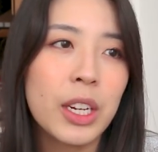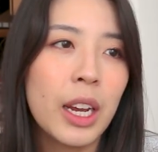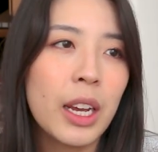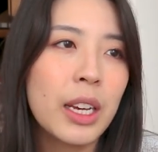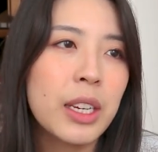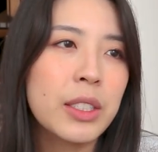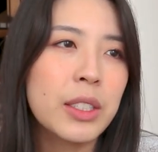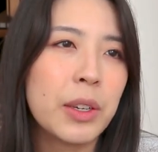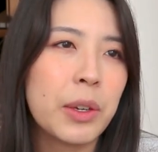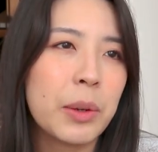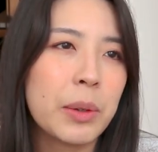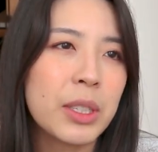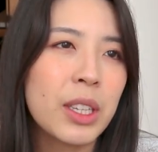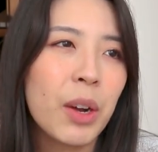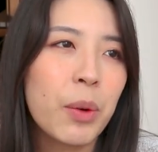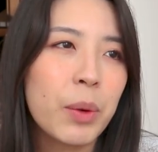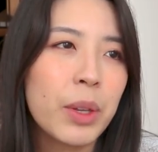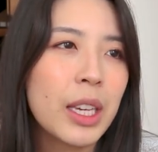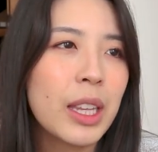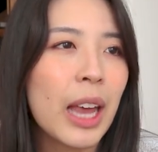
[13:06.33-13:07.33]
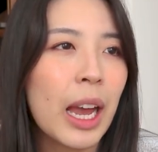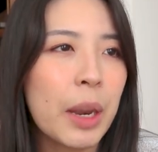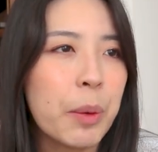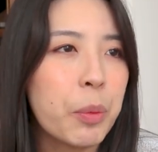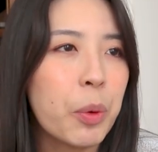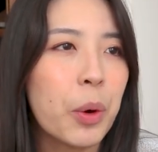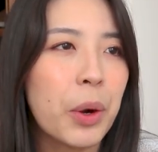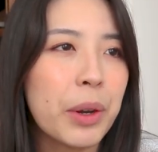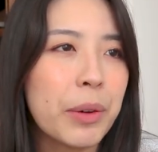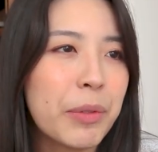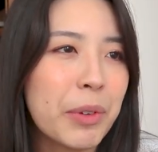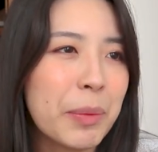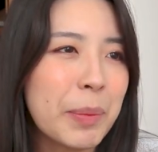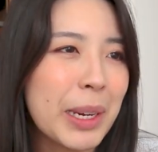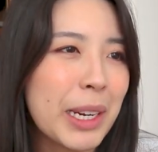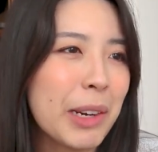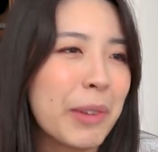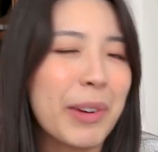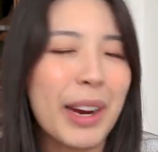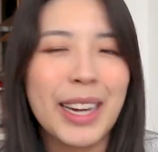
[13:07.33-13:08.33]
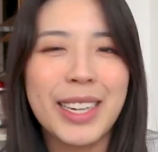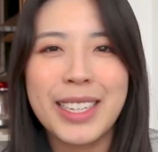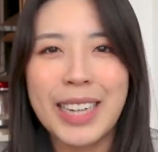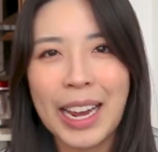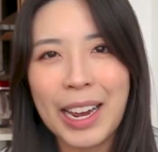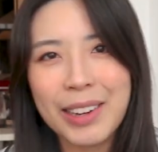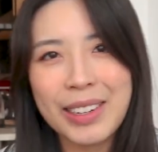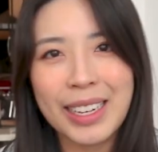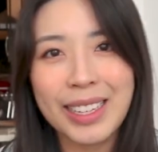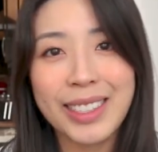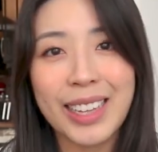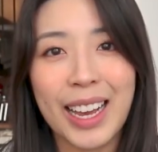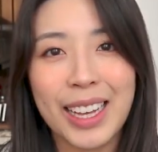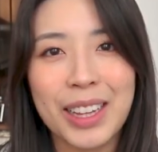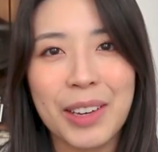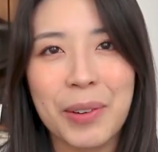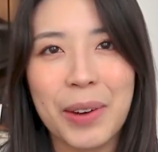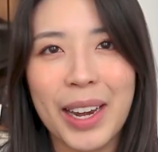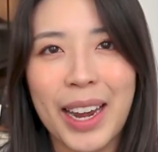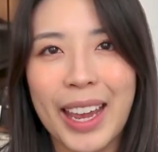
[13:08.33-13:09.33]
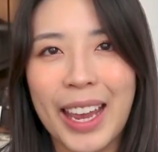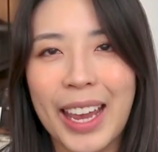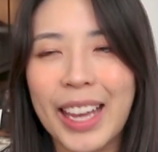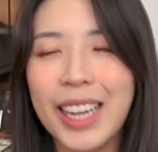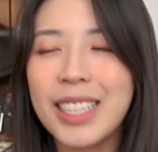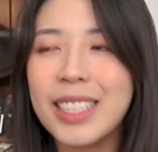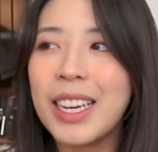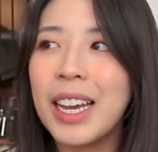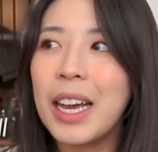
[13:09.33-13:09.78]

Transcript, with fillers: So it's not really that important for me to write down exactly what I ate,